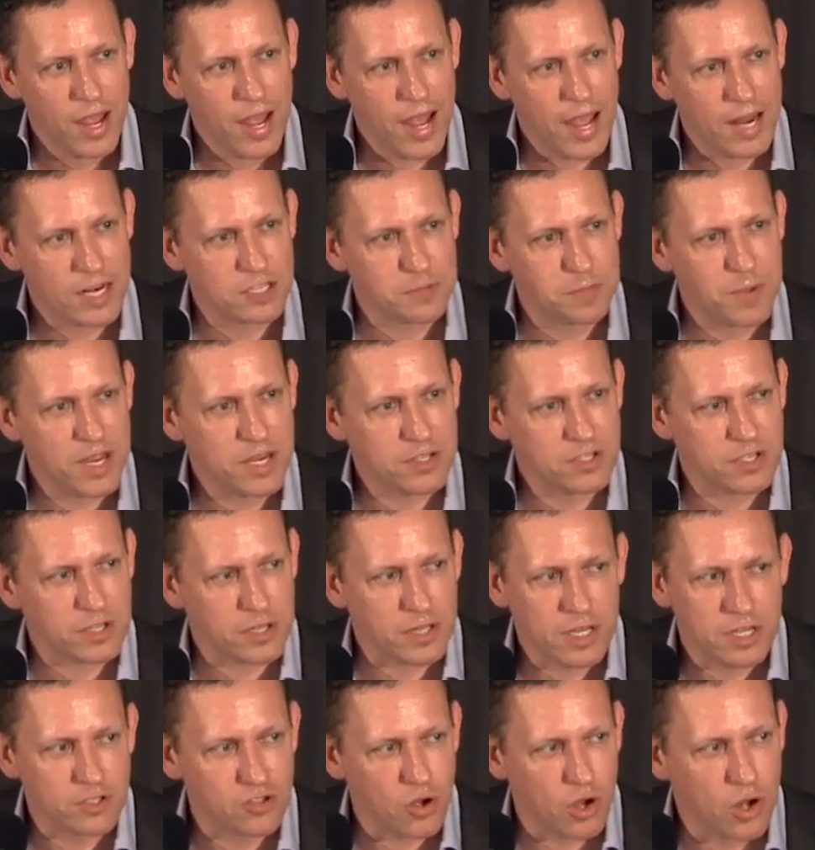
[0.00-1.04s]
And
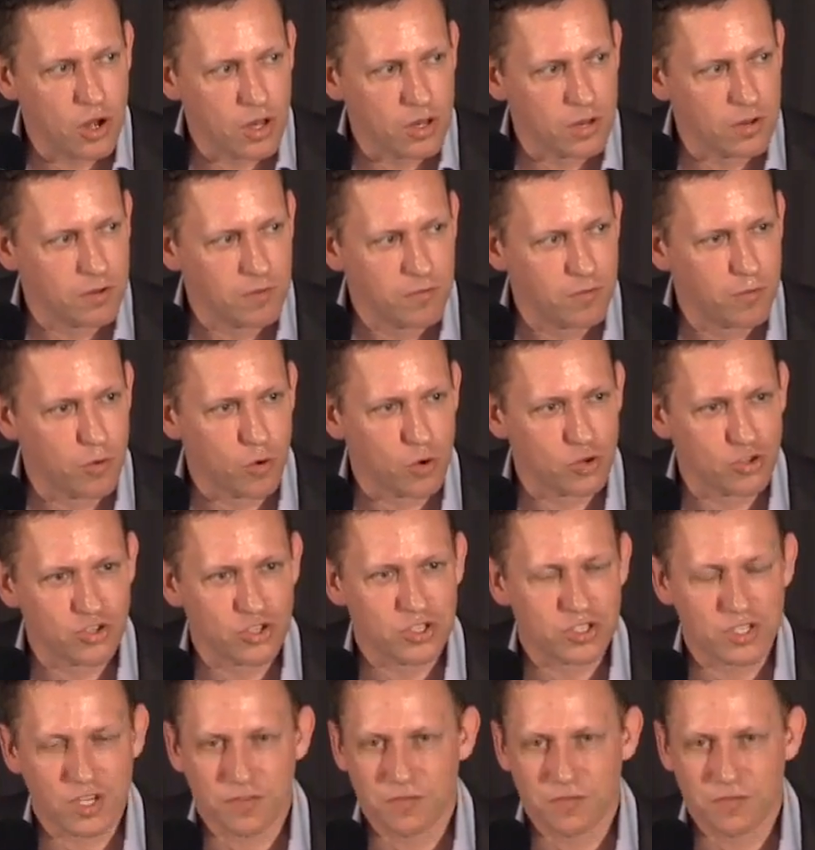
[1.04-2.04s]
it's all versions